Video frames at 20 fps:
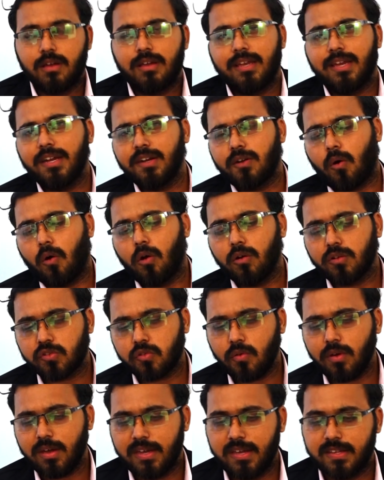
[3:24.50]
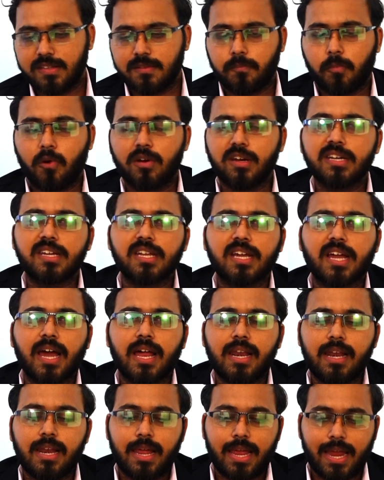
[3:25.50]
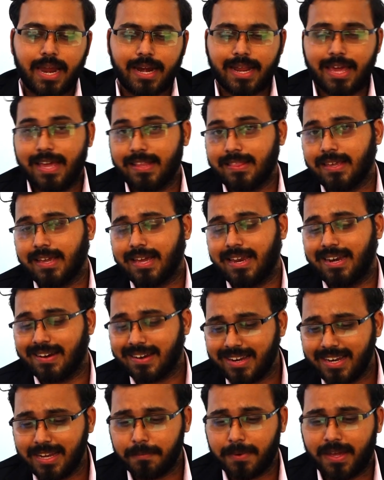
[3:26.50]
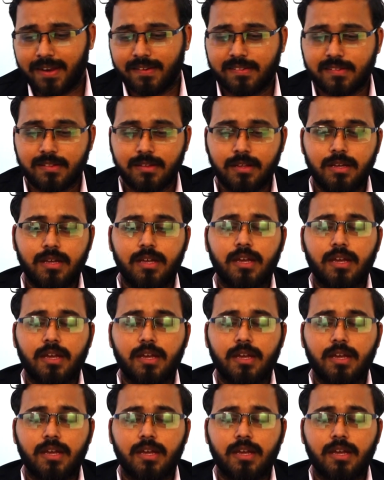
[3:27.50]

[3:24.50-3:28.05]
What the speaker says: It also has political and ethical relevance.